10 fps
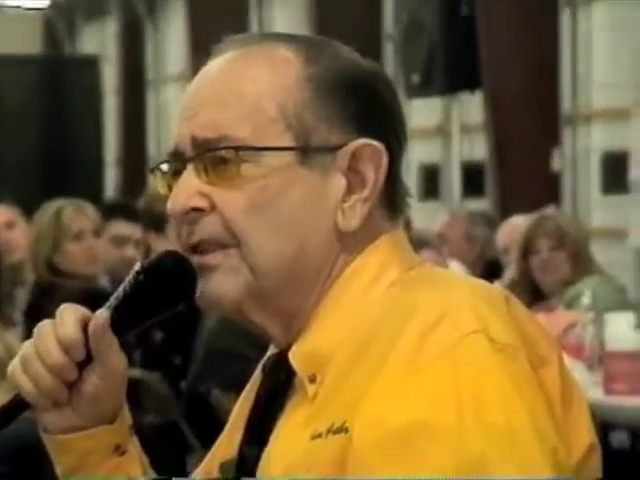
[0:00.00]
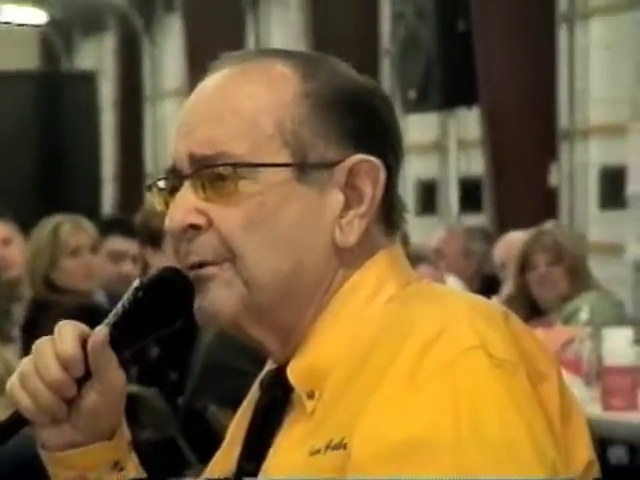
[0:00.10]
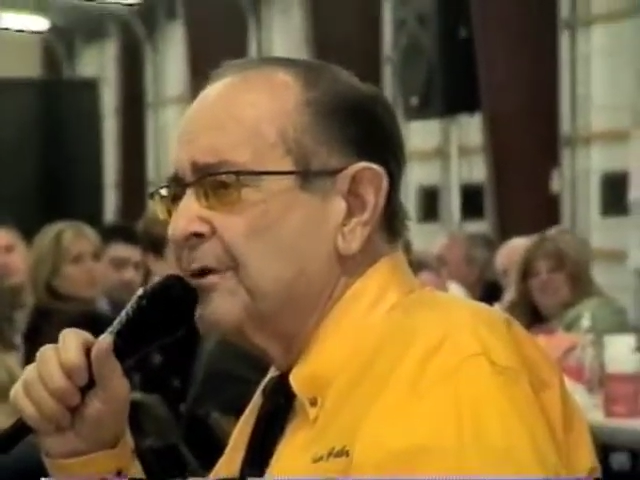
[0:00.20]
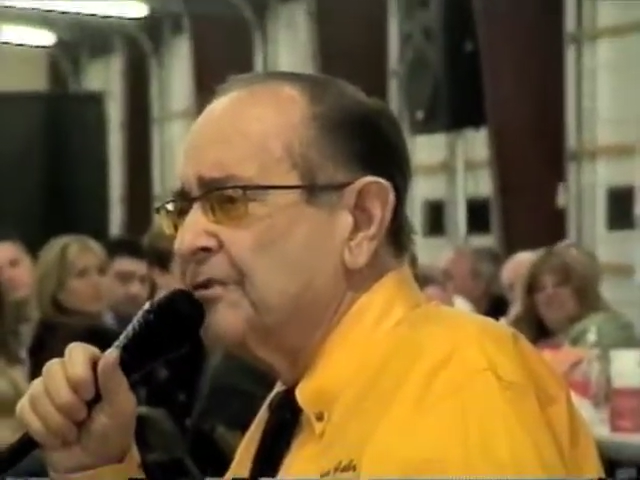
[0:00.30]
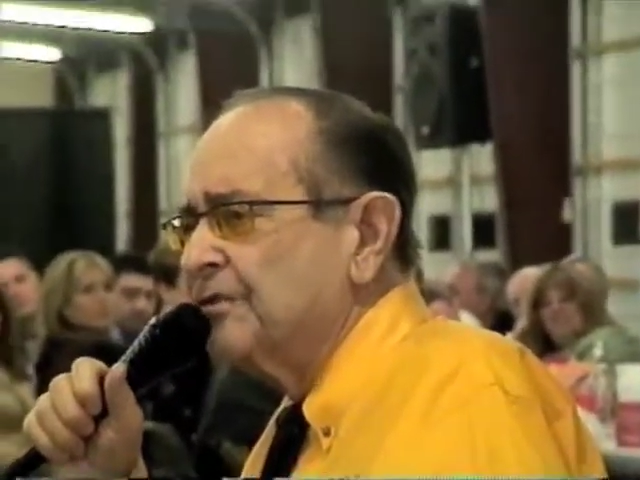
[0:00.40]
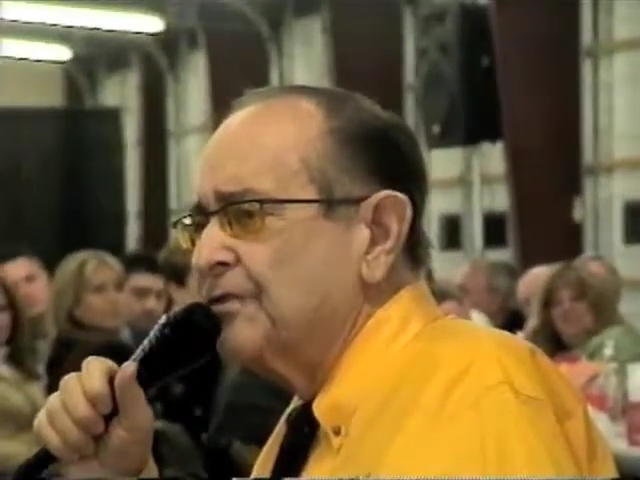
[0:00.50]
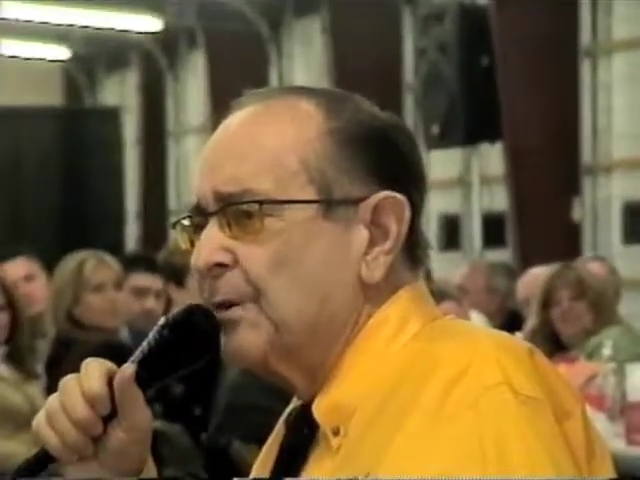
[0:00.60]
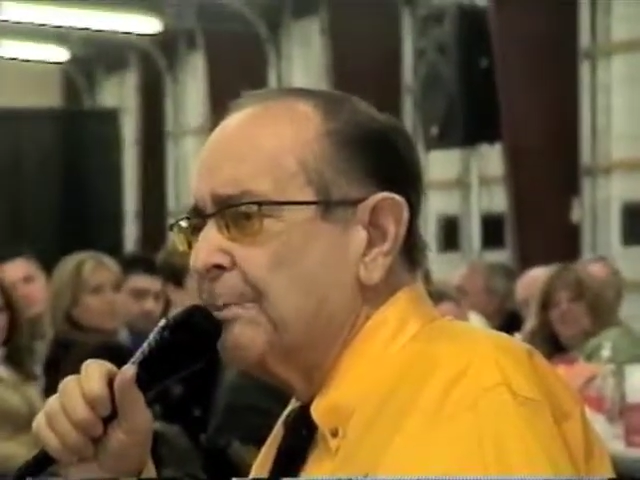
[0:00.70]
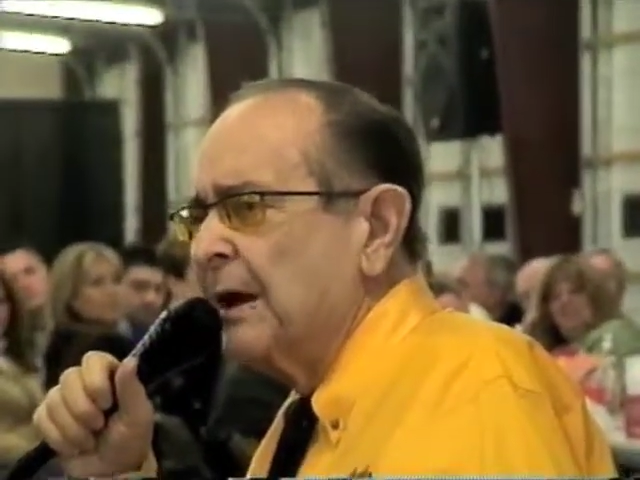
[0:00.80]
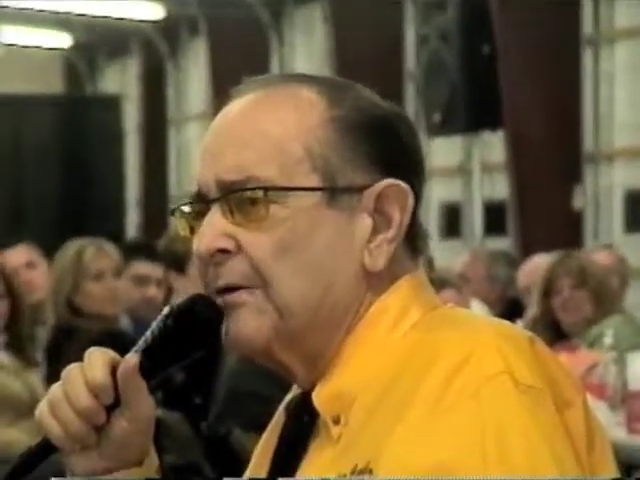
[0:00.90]
they were just
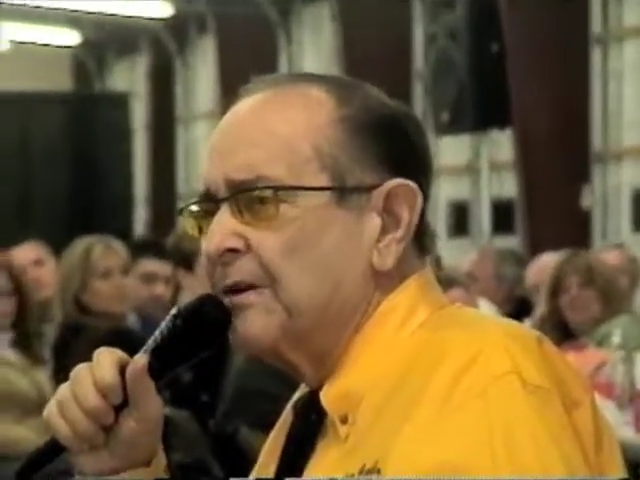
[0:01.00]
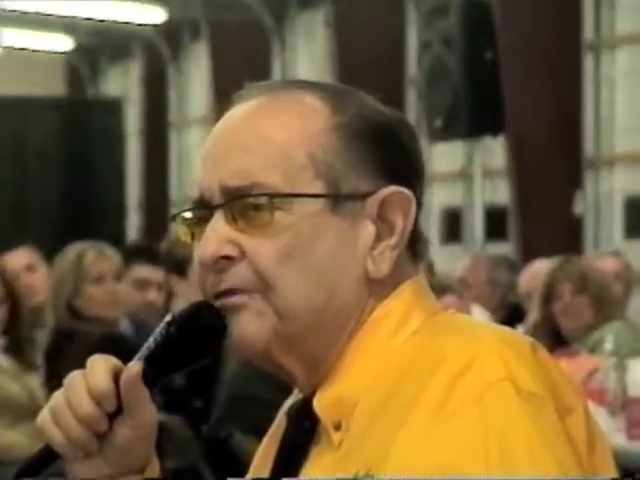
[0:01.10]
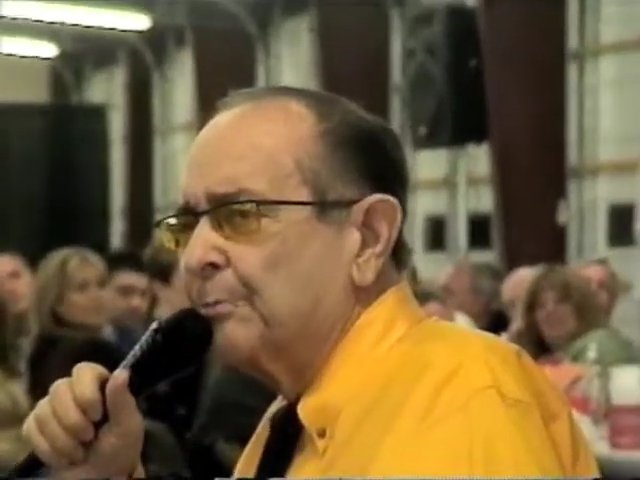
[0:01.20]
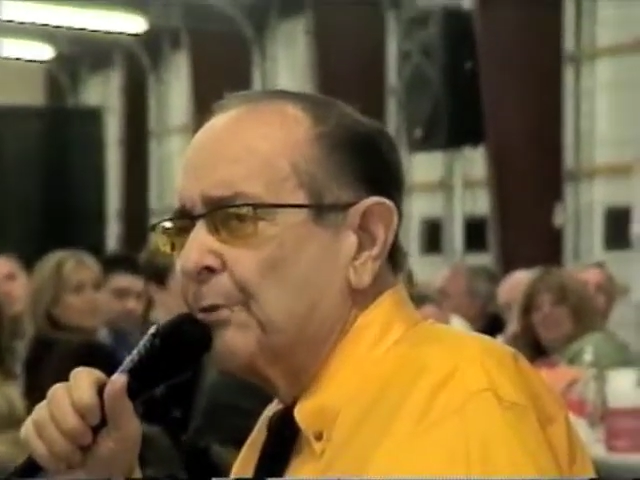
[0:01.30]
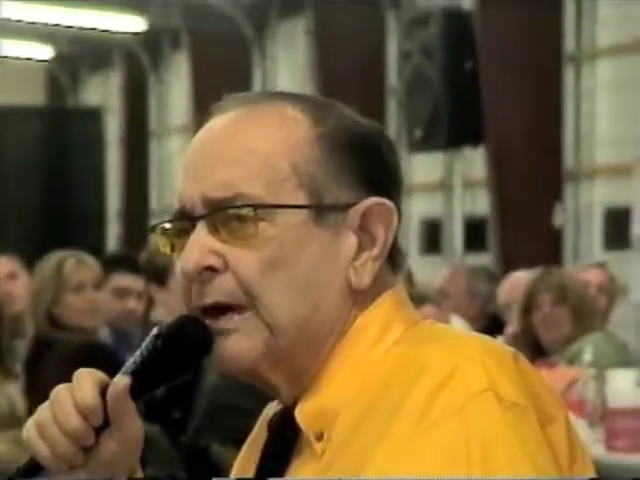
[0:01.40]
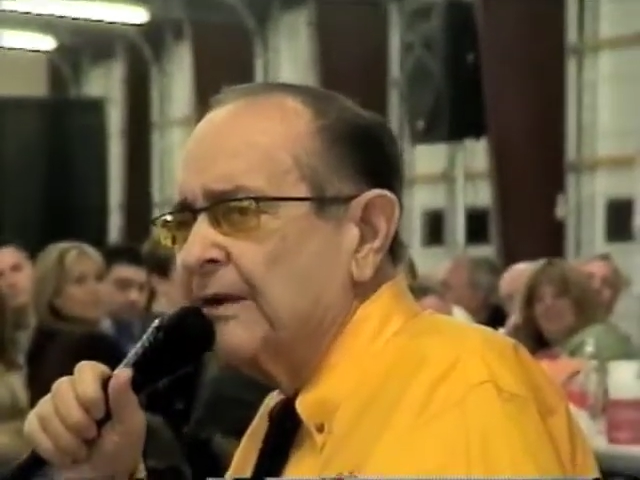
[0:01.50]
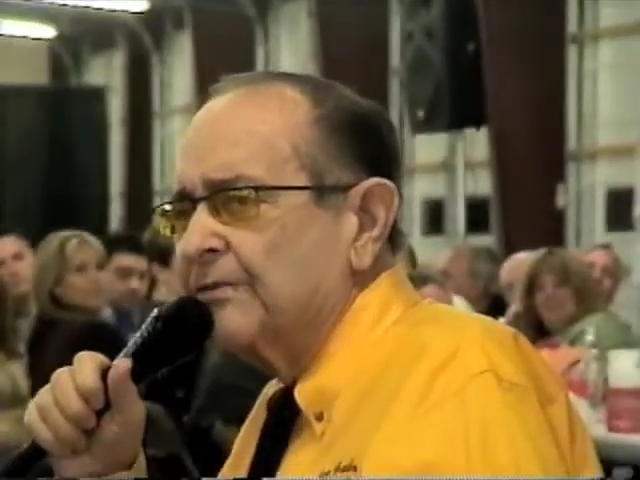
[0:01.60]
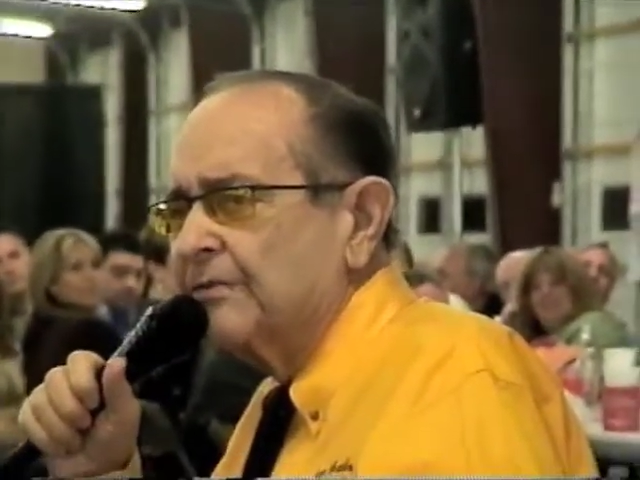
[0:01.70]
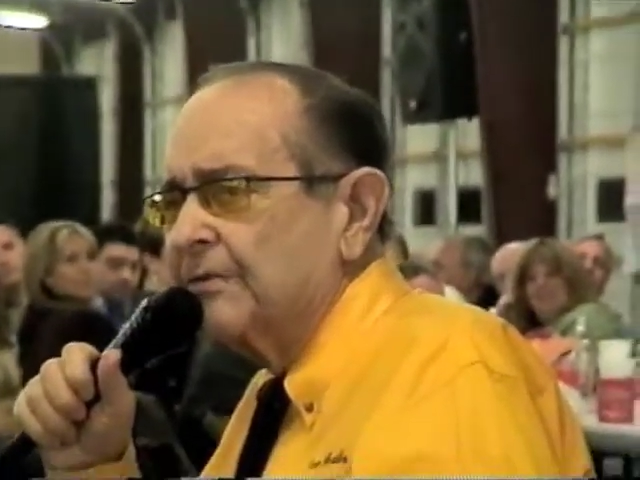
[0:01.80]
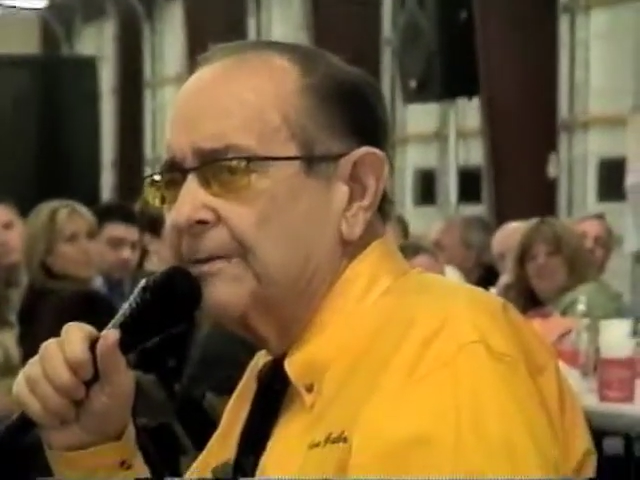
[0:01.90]
your parents'
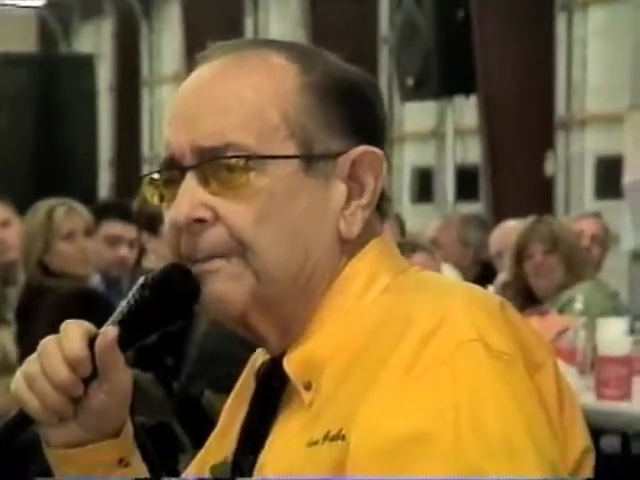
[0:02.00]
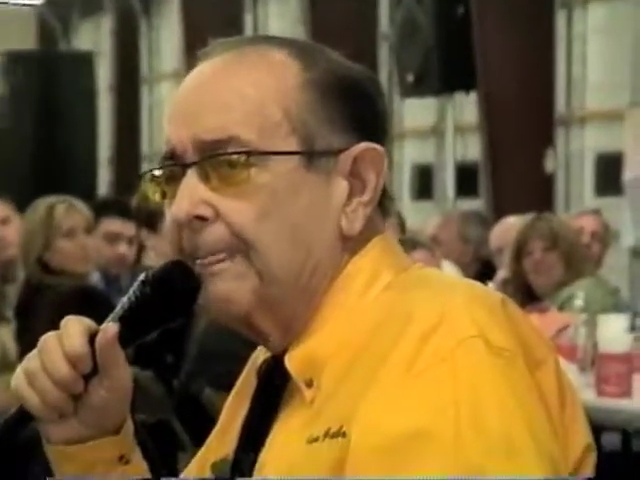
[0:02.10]
bricks.